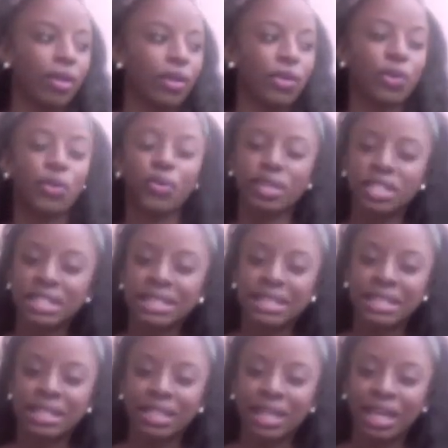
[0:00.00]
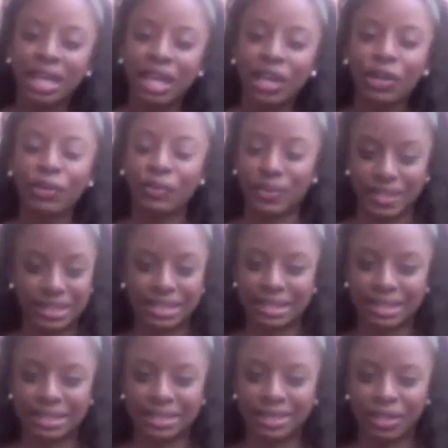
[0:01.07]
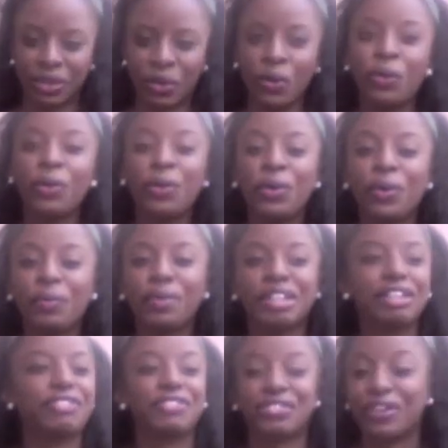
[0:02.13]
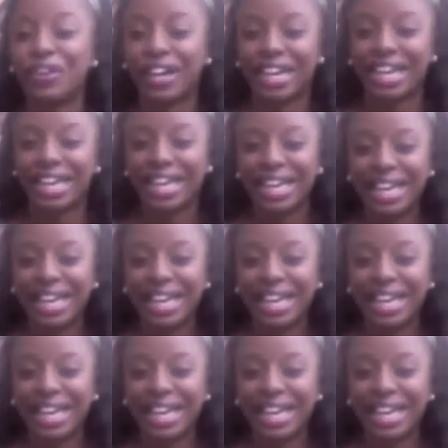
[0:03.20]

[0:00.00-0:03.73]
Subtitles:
Kristen. Who would have thought